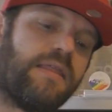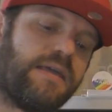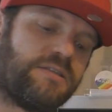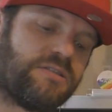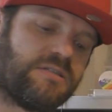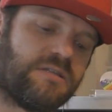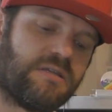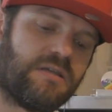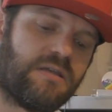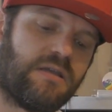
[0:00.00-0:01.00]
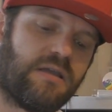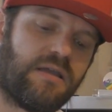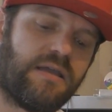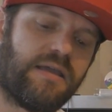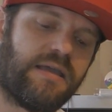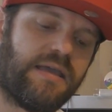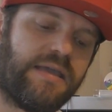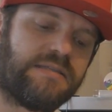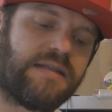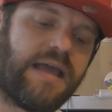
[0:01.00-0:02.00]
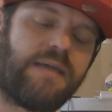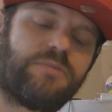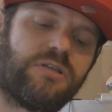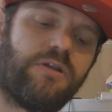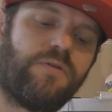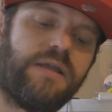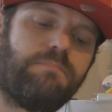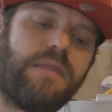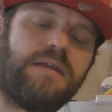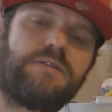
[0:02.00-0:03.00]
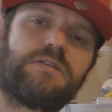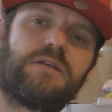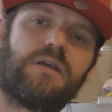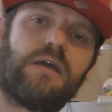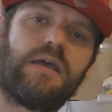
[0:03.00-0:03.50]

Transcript: This is an absolutely mint